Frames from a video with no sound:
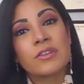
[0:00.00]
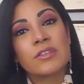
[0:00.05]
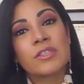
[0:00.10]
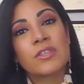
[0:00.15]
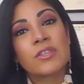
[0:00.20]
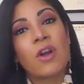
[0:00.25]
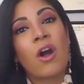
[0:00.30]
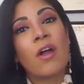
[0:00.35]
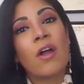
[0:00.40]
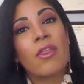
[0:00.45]

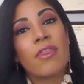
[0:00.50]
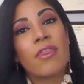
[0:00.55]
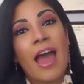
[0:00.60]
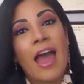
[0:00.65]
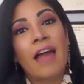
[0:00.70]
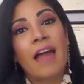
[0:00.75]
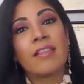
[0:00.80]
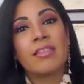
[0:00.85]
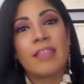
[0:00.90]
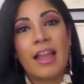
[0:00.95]
taught
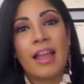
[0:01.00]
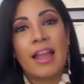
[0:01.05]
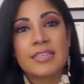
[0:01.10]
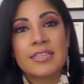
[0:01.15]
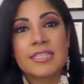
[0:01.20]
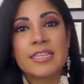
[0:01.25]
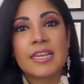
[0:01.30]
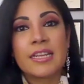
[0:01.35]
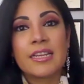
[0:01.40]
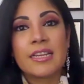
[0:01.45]
that
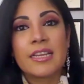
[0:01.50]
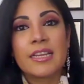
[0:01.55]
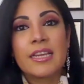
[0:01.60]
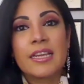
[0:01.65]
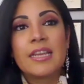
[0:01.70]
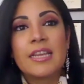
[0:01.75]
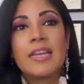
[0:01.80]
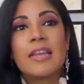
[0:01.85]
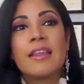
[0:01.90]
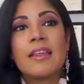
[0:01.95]
lesson,
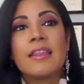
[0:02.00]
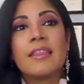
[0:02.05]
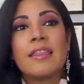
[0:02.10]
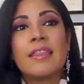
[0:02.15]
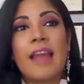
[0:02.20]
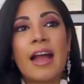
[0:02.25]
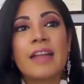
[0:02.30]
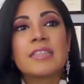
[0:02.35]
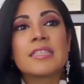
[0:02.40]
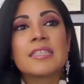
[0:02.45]

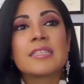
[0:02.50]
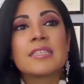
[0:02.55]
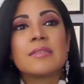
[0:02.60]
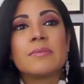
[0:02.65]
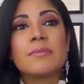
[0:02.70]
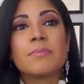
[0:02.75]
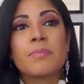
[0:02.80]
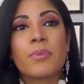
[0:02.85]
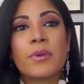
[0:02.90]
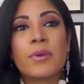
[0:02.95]
that's
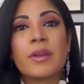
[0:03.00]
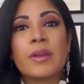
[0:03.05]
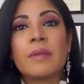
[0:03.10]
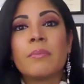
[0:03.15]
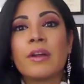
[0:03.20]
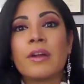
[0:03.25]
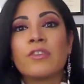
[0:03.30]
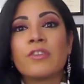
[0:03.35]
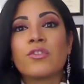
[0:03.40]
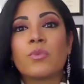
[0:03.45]
pretty
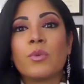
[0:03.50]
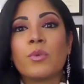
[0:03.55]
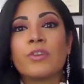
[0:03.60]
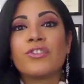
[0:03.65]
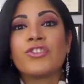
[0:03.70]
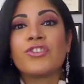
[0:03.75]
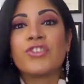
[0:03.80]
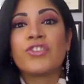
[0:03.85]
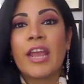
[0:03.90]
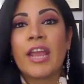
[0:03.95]
much
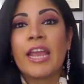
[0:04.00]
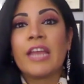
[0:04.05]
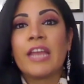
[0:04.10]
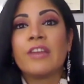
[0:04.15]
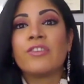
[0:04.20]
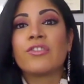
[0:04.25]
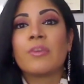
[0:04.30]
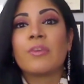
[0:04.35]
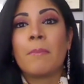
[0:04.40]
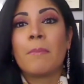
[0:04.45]
what
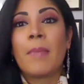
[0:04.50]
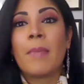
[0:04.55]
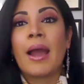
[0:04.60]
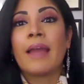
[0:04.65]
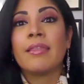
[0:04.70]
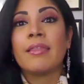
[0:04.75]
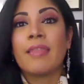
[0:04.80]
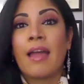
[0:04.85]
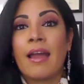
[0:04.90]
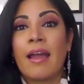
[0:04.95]
changed
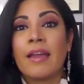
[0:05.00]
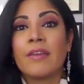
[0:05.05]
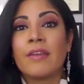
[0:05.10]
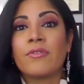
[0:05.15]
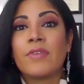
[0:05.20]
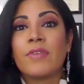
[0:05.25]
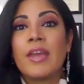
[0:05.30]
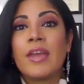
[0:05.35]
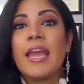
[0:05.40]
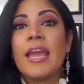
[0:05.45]
my
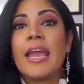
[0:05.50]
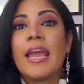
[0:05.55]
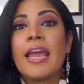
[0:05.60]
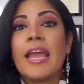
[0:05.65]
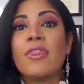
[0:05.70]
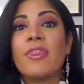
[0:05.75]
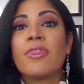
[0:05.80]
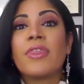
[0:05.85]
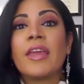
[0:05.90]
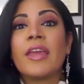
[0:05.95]
life
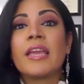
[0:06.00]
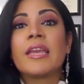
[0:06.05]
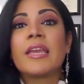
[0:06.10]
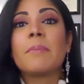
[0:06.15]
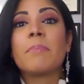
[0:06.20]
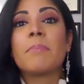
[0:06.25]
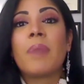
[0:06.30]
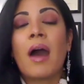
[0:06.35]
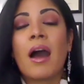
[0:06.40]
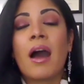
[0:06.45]
in
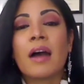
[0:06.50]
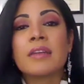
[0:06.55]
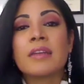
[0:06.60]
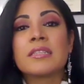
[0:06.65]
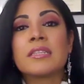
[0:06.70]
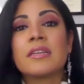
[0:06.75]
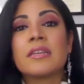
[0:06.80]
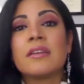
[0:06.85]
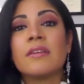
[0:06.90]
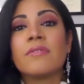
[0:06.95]
thinking
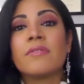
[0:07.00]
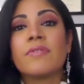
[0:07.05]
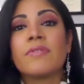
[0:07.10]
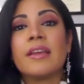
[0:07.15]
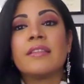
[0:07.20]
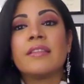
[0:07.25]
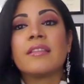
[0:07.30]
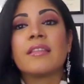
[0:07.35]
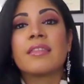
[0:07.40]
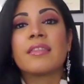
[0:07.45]
positive
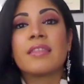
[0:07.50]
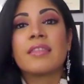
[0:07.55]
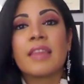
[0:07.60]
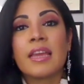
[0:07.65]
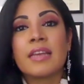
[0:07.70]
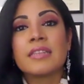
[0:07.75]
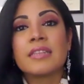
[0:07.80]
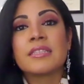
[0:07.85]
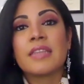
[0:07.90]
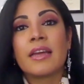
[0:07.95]
in the
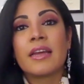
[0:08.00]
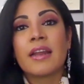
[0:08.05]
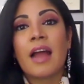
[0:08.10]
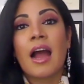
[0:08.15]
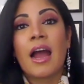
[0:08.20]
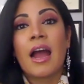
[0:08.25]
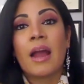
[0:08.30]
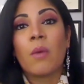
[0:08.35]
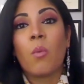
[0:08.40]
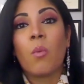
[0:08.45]
things that
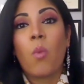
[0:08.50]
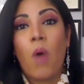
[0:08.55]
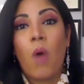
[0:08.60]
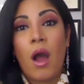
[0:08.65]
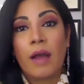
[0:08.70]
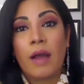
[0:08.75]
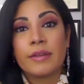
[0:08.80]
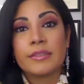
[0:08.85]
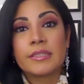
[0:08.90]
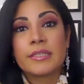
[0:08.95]
I
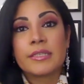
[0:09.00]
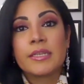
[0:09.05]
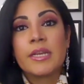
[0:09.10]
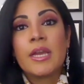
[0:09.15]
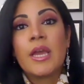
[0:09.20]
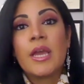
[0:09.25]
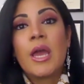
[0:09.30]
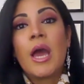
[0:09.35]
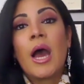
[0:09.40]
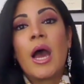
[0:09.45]
want.
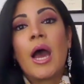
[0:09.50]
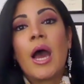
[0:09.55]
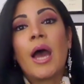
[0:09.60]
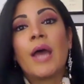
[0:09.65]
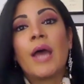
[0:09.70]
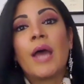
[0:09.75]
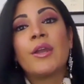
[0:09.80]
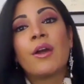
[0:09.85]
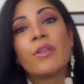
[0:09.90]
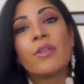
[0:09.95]

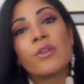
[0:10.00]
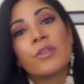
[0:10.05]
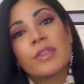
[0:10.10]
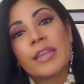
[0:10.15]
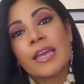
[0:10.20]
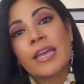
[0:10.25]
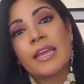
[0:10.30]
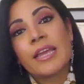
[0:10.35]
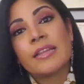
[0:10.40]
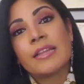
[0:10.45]
Another
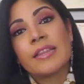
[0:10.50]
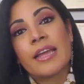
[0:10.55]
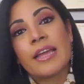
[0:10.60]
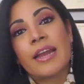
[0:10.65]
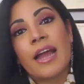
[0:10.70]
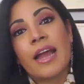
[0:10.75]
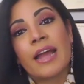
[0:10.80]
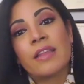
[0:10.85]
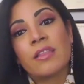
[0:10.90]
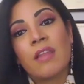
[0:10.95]
thing
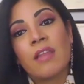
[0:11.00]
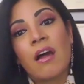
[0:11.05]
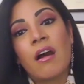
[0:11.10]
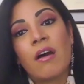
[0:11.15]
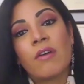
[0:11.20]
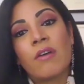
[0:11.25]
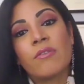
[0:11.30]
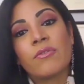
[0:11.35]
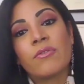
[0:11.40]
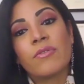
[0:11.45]
that I
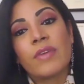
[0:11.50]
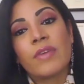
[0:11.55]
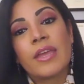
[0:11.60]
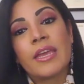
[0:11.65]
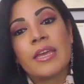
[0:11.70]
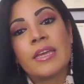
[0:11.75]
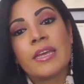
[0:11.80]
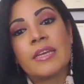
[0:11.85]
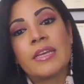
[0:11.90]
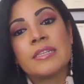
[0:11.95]
love
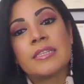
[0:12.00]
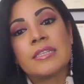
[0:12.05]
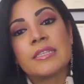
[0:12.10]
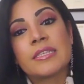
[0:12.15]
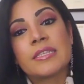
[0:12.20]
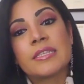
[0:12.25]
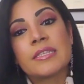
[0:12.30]
is